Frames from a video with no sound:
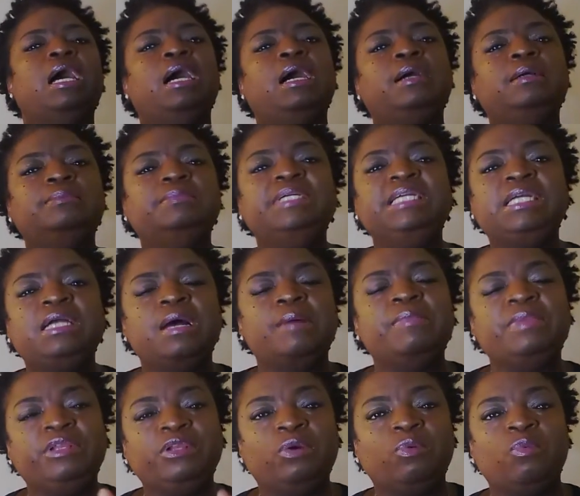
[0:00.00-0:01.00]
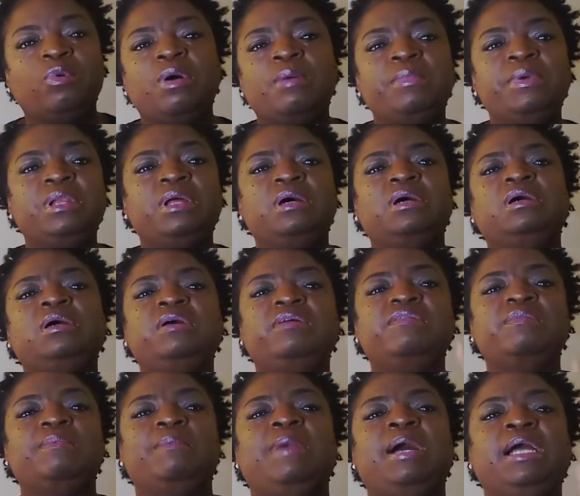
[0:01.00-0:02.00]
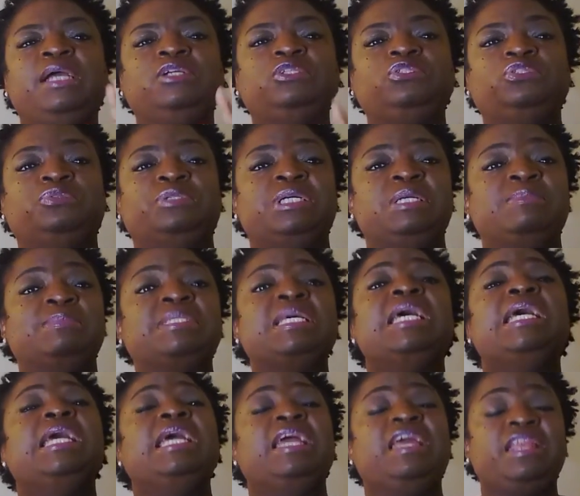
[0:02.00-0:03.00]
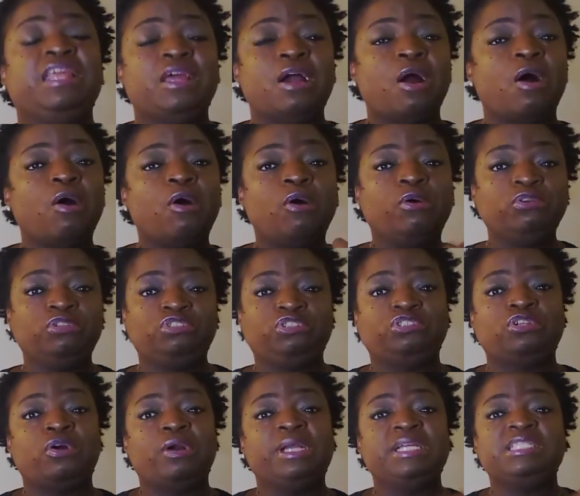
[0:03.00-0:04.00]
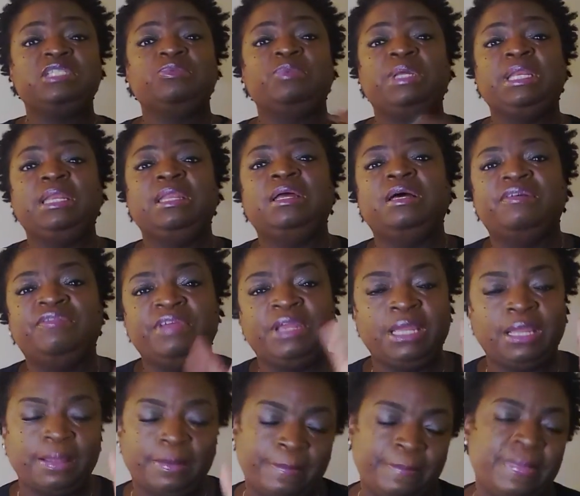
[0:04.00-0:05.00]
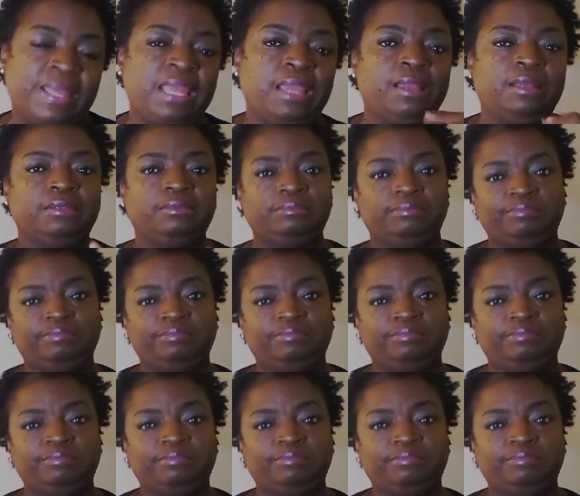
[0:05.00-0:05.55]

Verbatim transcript: I'm becoming the woman of my dreams. And it all starts with loving me.